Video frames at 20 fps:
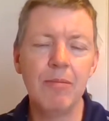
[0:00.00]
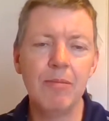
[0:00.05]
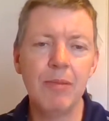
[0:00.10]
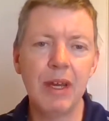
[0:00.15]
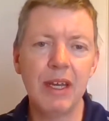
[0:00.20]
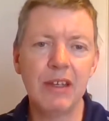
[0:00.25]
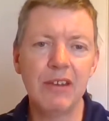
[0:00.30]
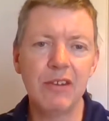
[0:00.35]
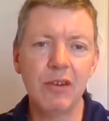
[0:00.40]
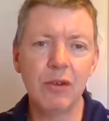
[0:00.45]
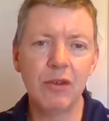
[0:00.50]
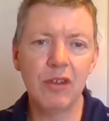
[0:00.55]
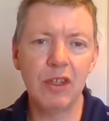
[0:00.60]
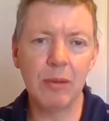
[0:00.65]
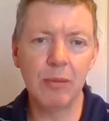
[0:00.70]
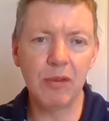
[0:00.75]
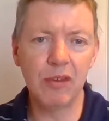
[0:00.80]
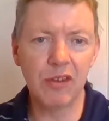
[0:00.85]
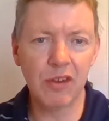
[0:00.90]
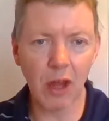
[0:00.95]
makes you
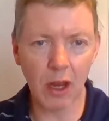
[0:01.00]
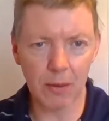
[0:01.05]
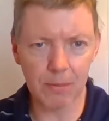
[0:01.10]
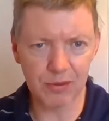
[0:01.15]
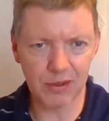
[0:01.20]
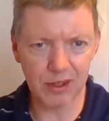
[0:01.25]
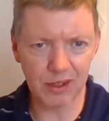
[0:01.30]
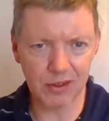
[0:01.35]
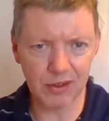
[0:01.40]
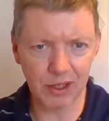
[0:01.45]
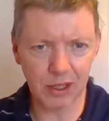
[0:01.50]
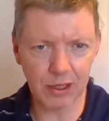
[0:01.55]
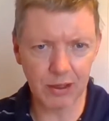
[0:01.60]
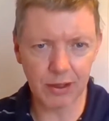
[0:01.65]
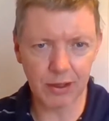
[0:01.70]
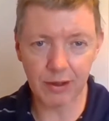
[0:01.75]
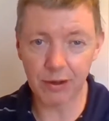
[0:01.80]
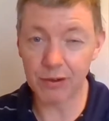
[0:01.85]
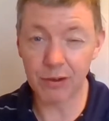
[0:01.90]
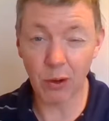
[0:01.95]
seem solipsistic.
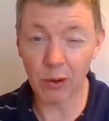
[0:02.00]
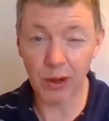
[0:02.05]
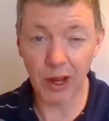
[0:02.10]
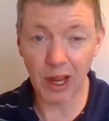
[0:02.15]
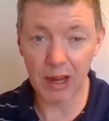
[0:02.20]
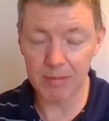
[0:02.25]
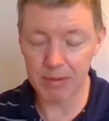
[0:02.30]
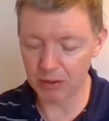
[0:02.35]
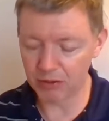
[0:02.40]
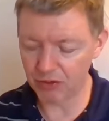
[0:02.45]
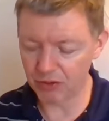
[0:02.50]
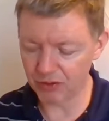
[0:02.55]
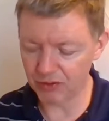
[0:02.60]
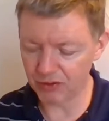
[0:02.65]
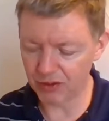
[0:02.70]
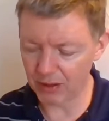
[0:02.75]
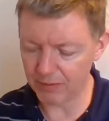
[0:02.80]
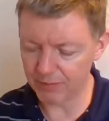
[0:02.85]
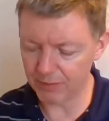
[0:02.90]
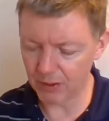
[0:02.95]
You're talking about
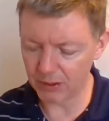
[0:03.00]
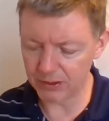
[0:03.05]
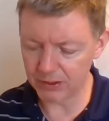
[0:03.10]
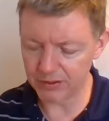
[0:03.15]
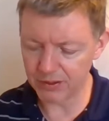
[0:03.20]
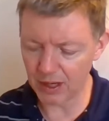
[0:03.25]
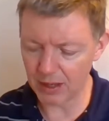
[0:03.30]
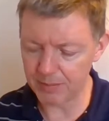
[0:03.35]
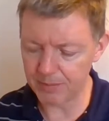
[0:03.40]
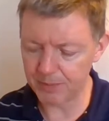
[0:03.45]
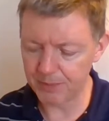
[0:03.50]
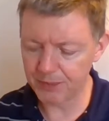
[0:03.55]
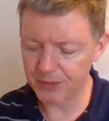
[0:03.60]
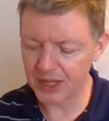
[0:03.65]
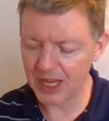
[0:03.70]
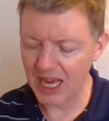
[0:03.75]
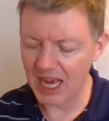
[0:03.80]
yourself all the time.